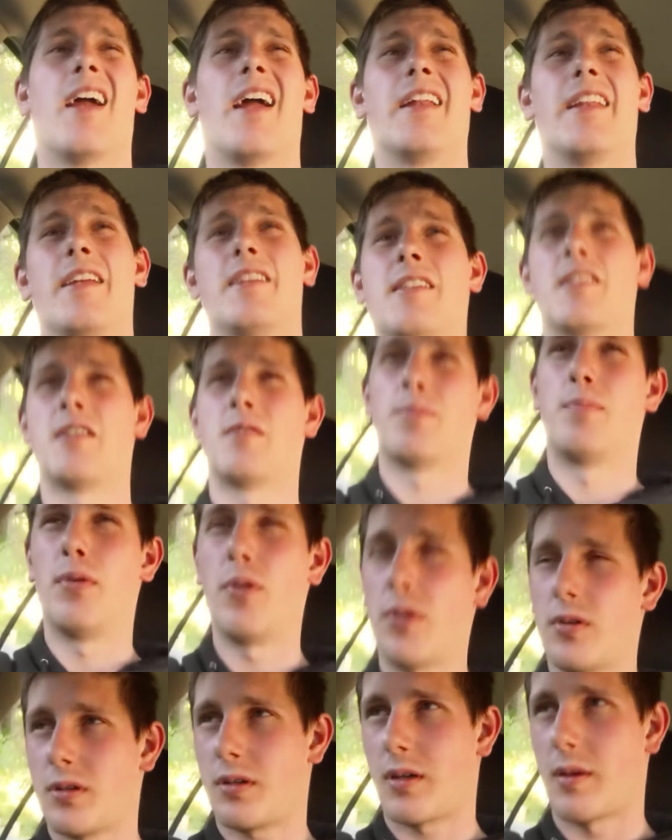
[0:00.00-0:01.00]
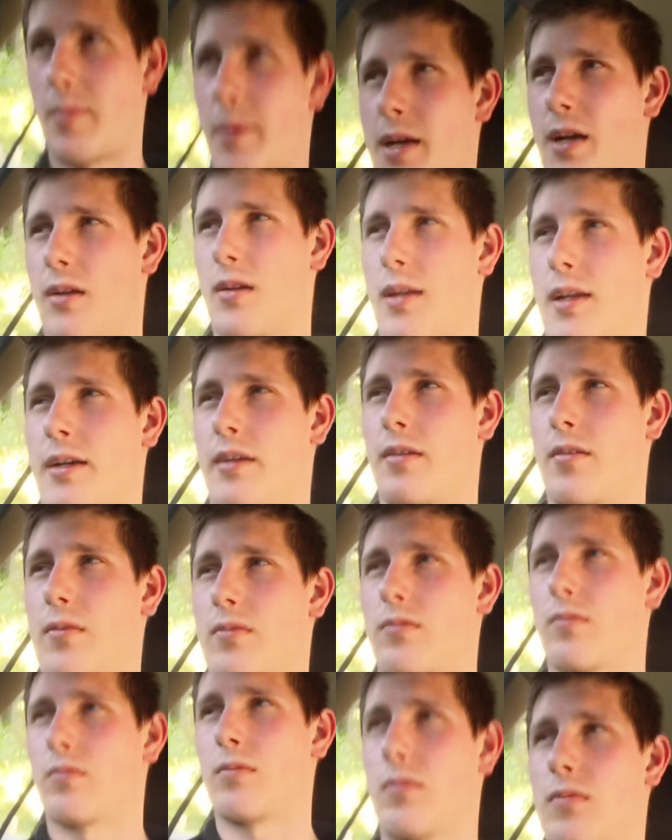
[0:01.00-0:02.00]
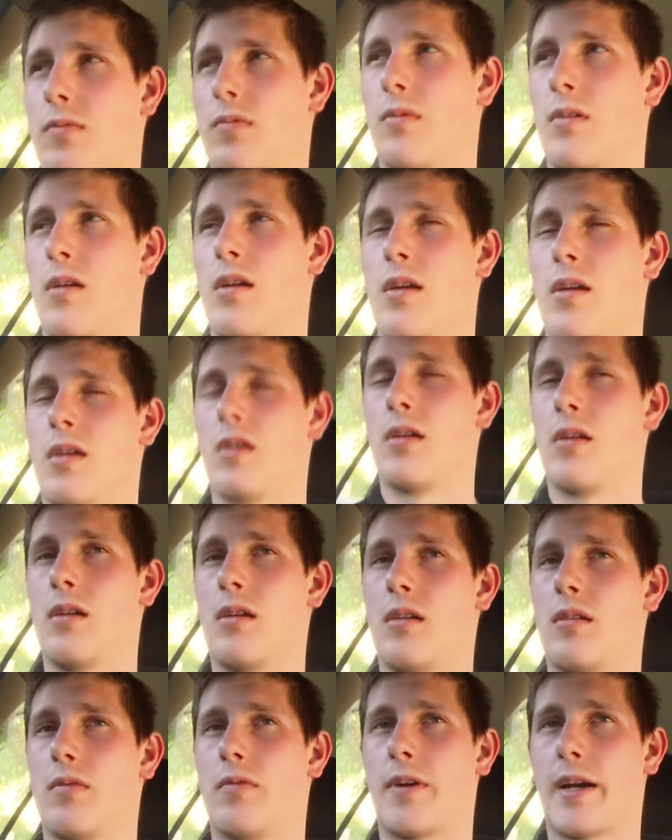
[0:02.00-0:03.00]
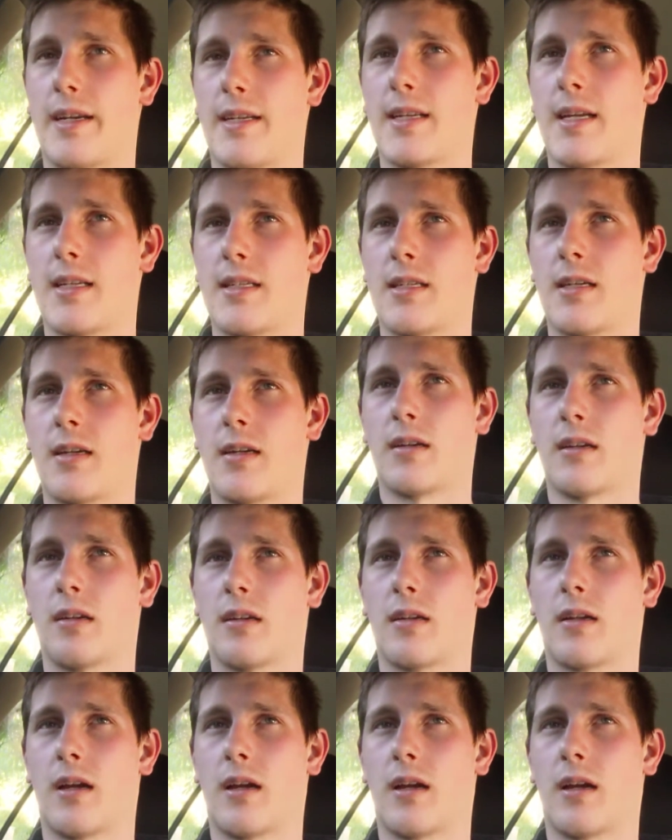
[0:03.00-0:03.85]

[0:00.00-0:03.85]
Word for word: And there's this book about like rain dancing.